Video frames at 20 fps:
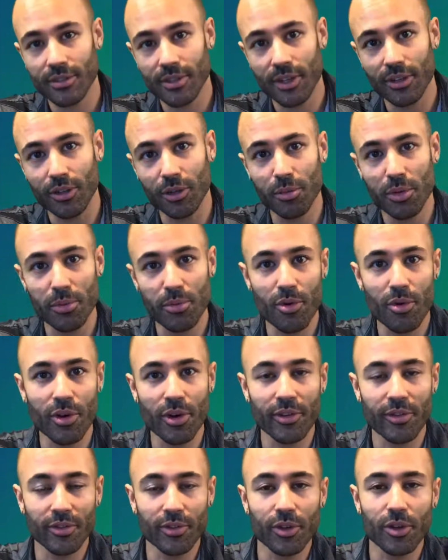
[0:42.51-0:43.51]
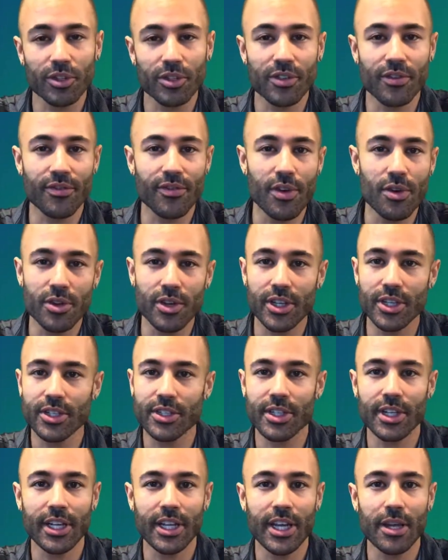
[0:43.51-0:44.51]
a little bit more in regards to
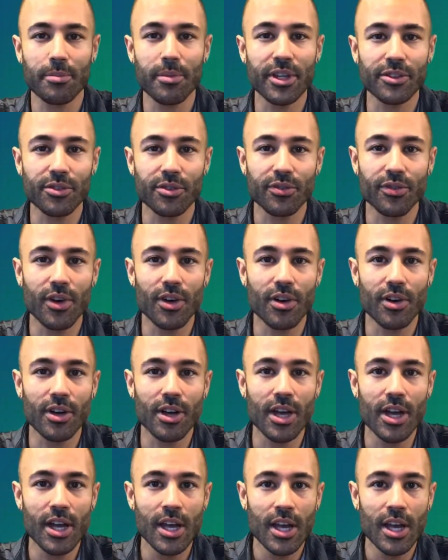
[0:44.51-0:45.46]
focus and, again, mental fog.